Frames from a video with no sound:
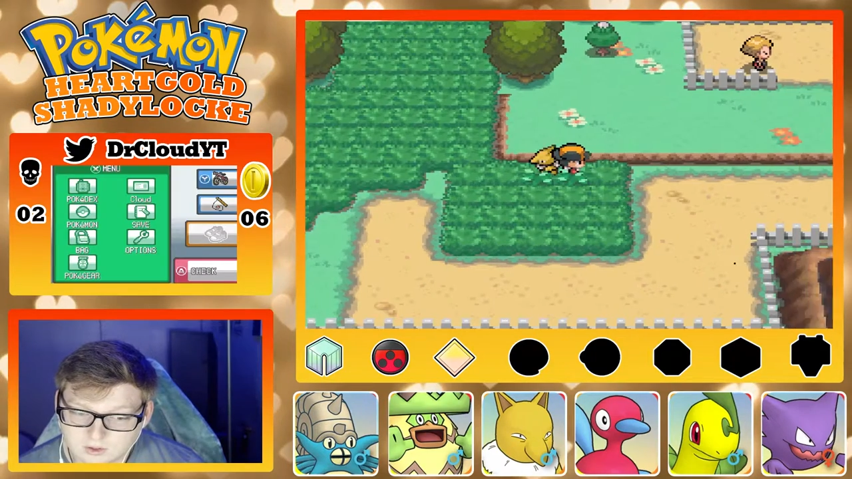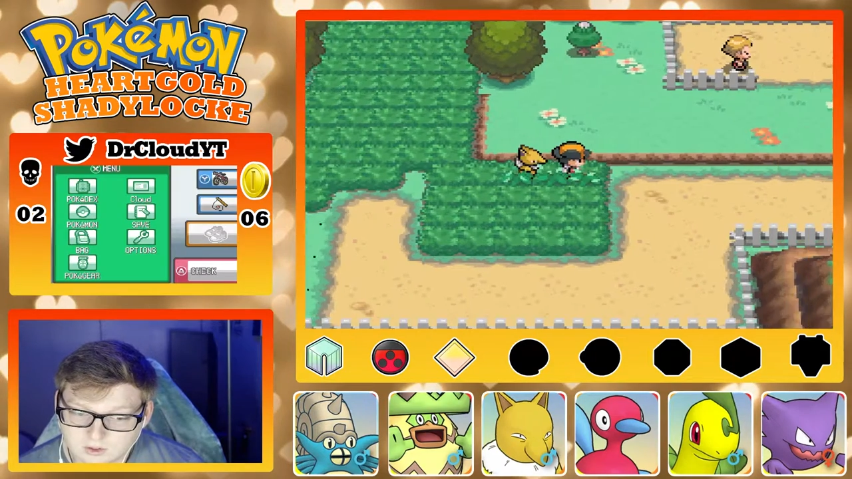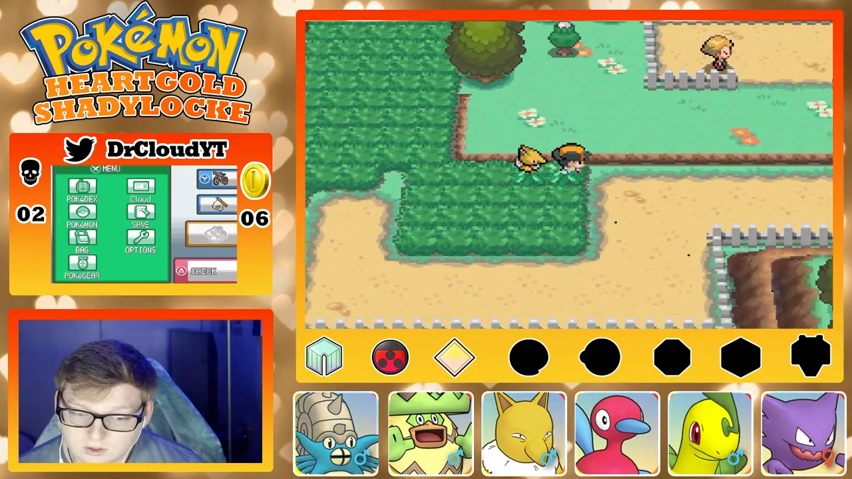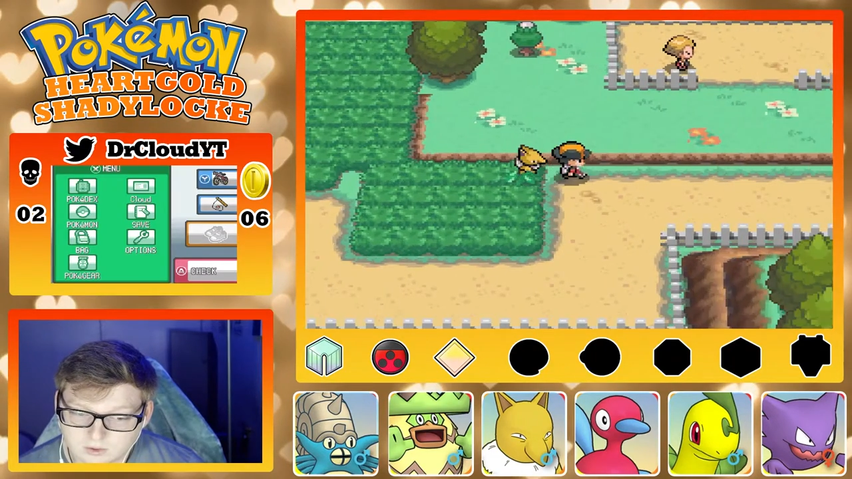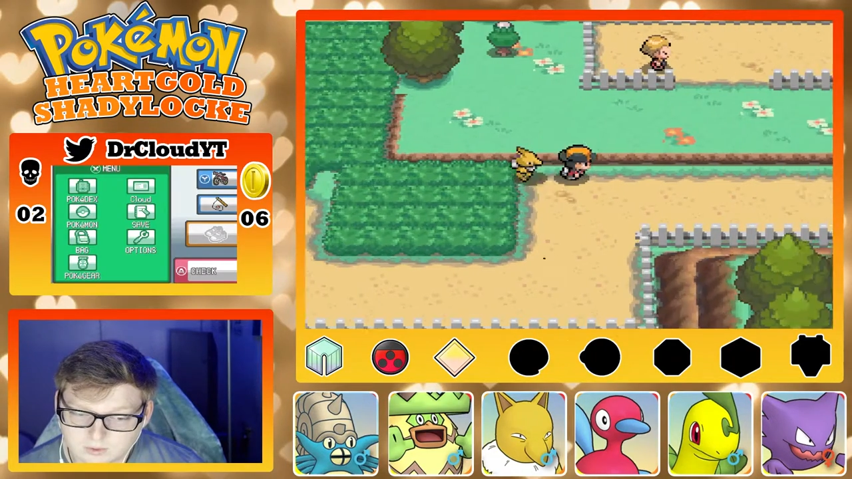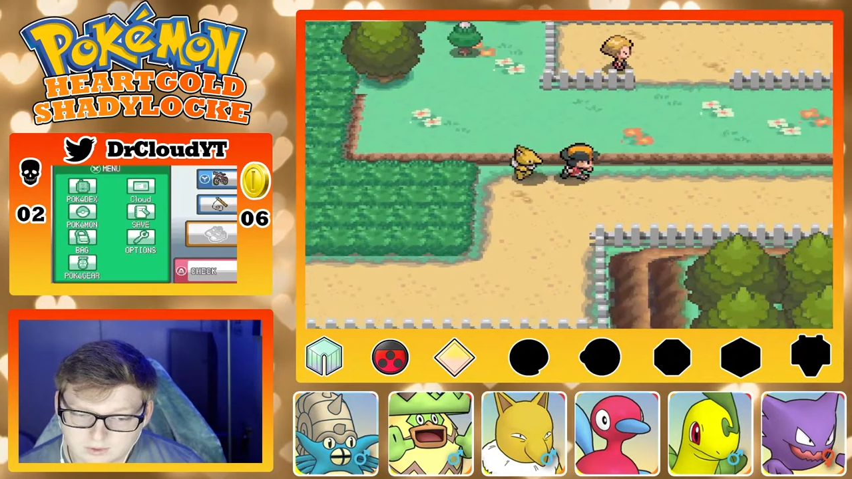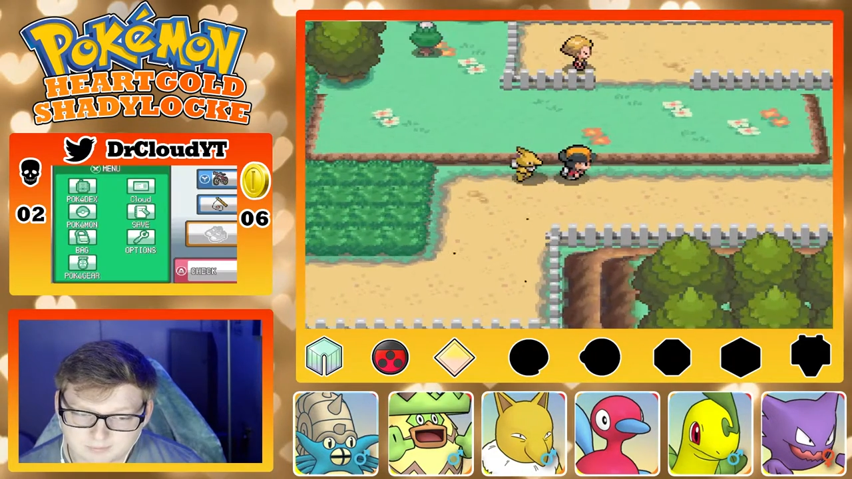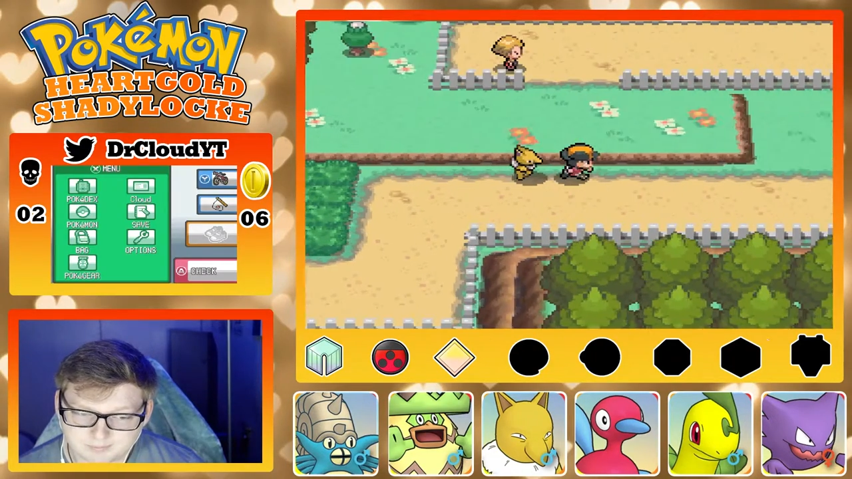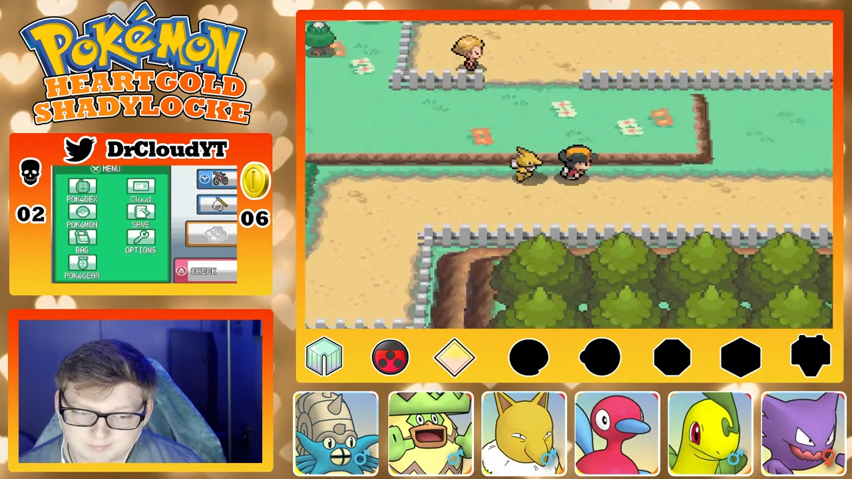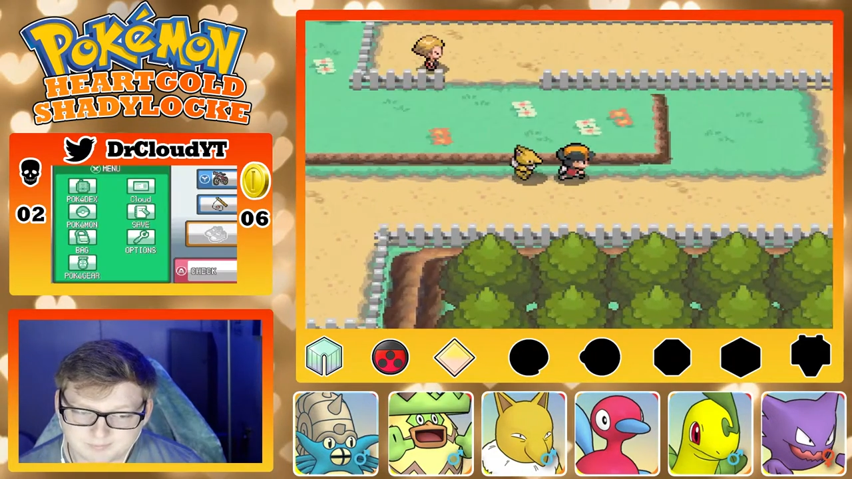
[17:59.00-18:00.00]
Okay.
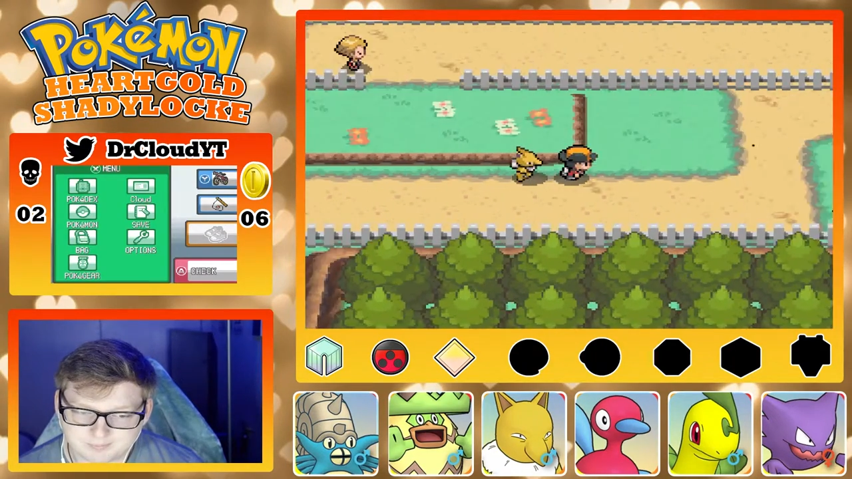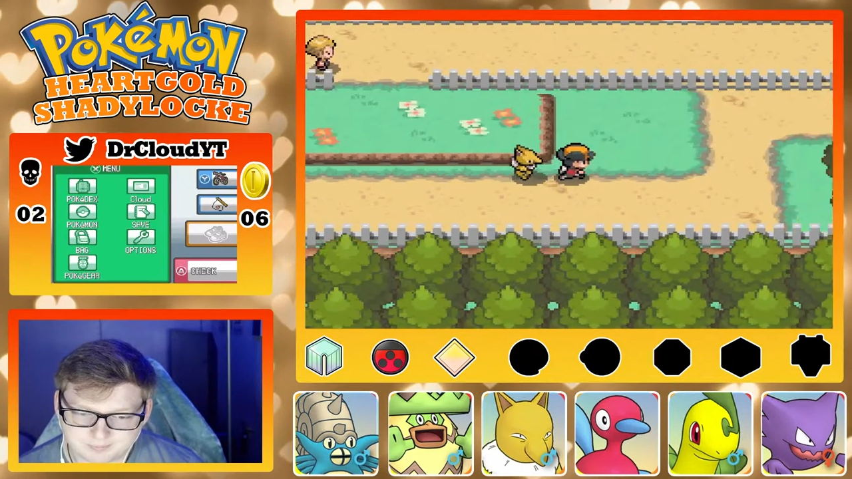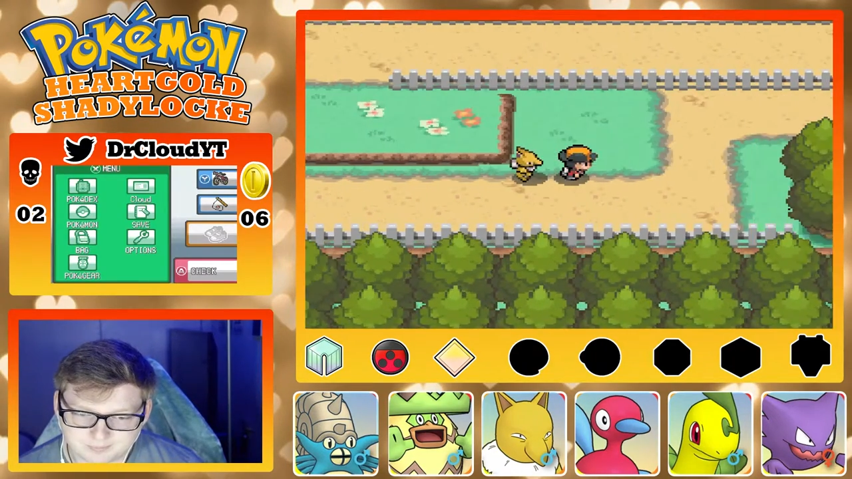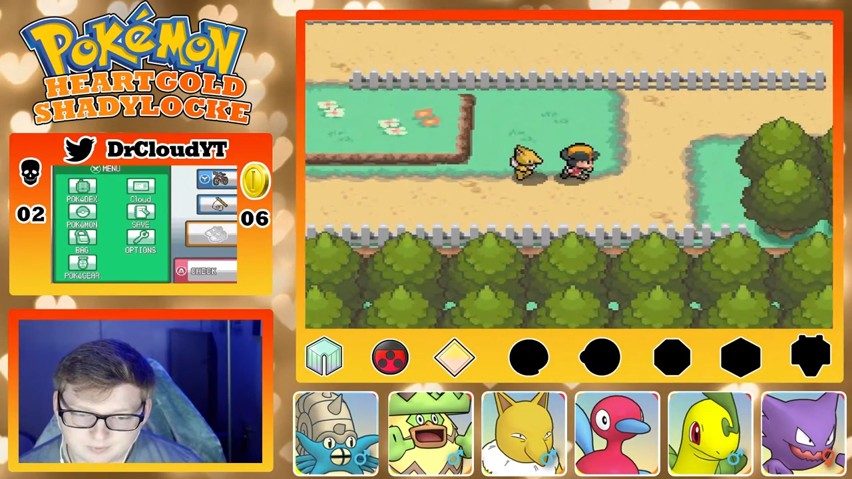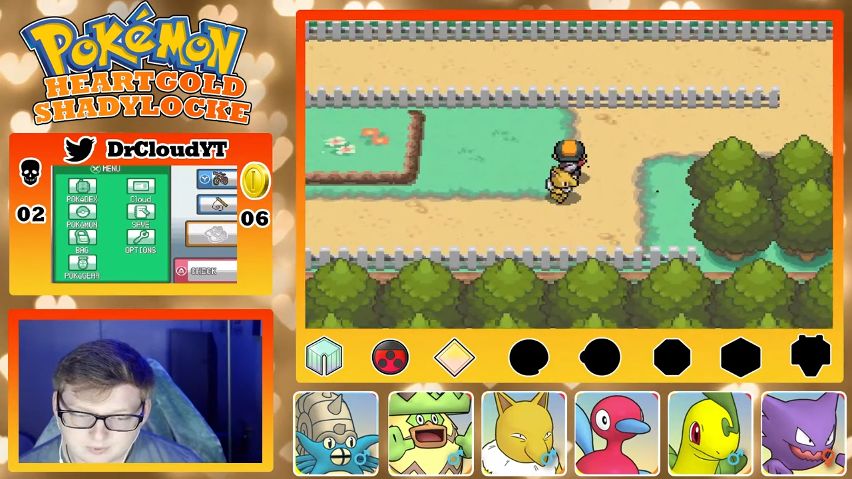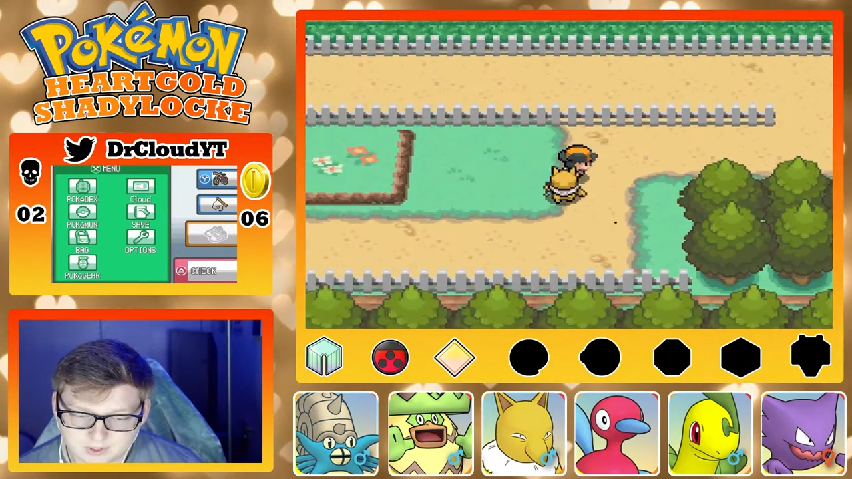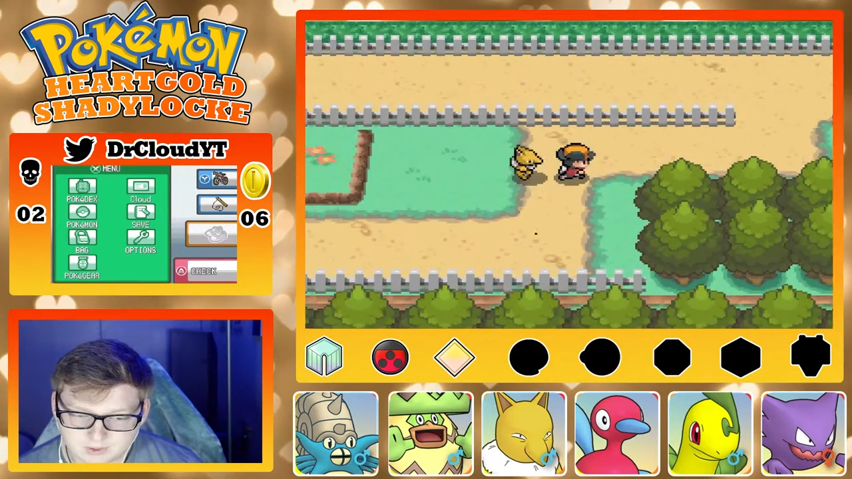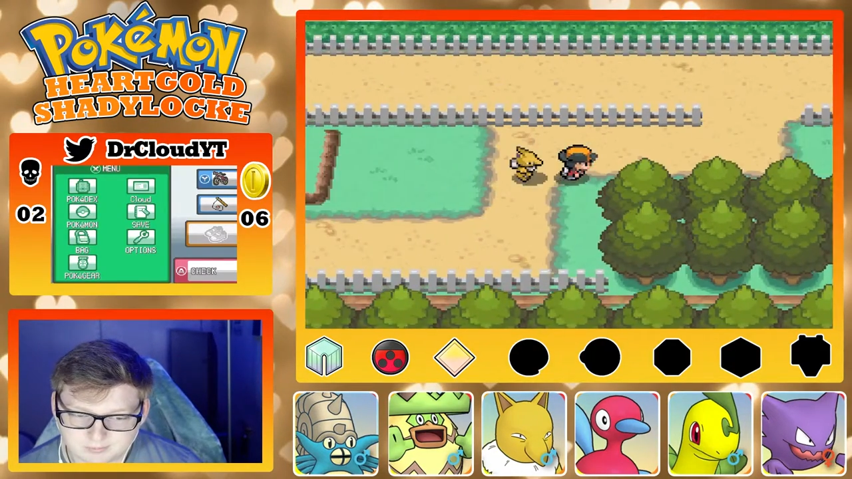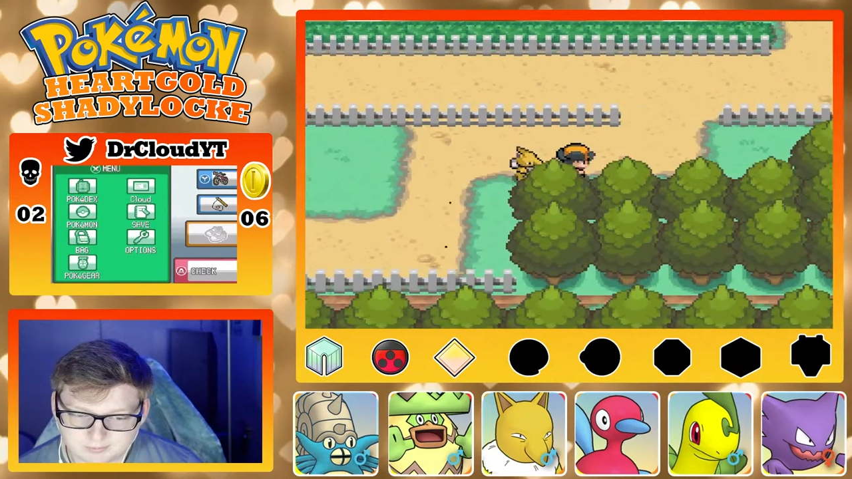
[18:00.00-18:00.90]
Well,